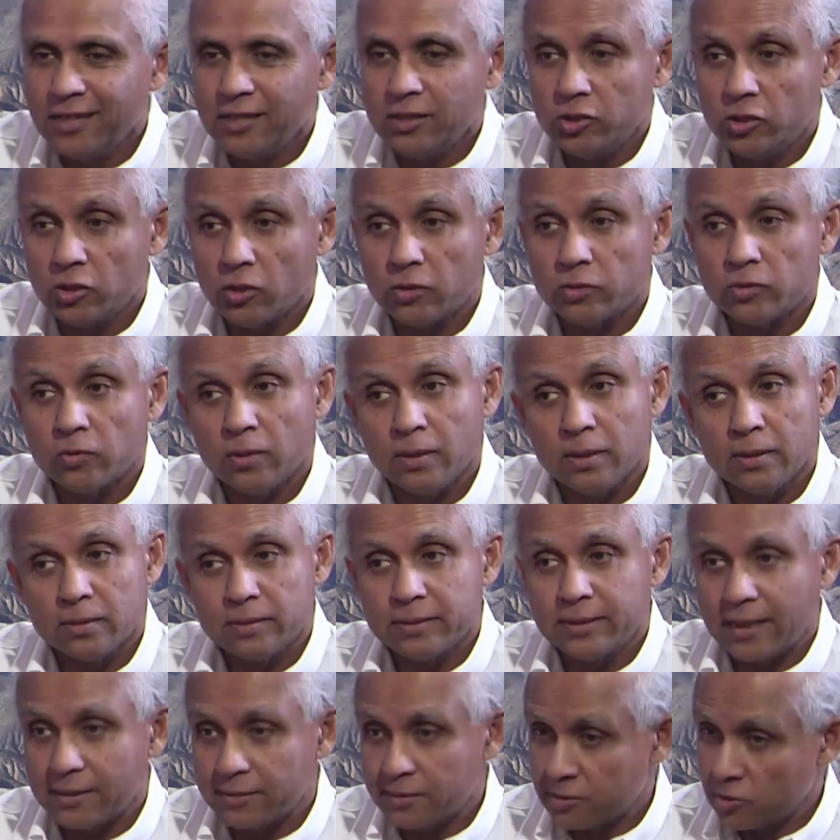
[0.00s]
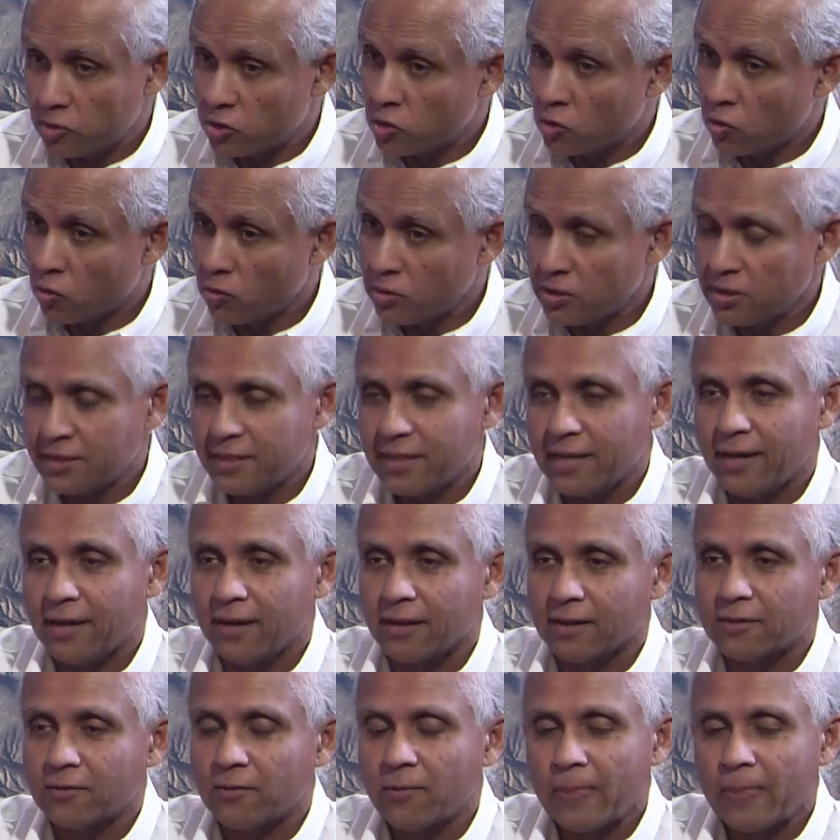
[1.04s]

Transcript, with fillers: She goes, well, that's the store's tag.